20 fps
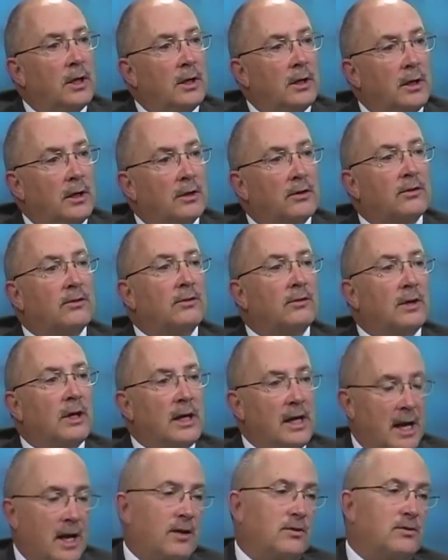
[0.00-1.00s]
It's
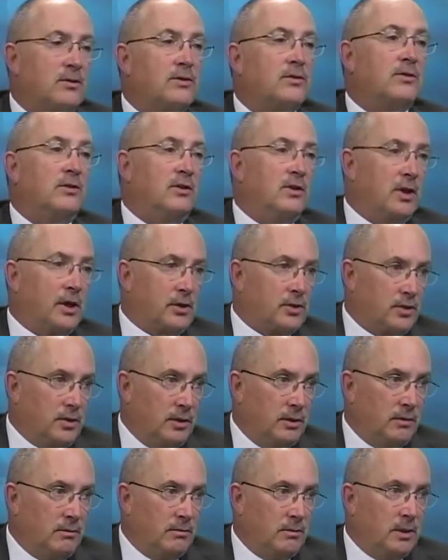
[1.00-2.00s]
he has this addiction,
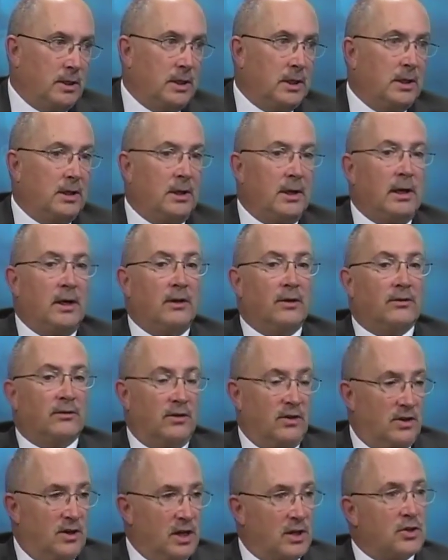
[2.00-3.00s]
and this
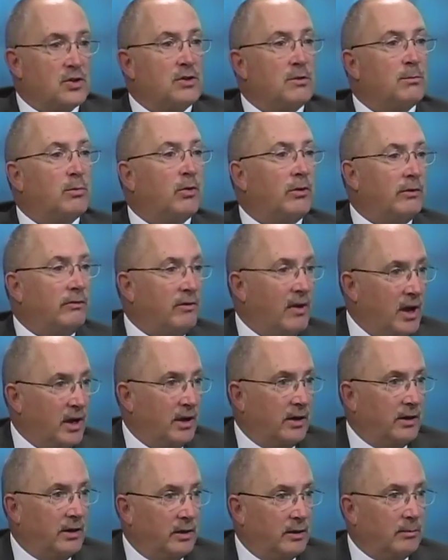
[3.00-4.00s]
addiction
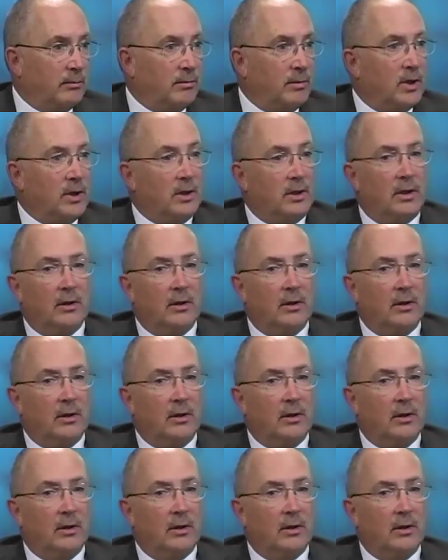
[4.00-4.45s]
prevented him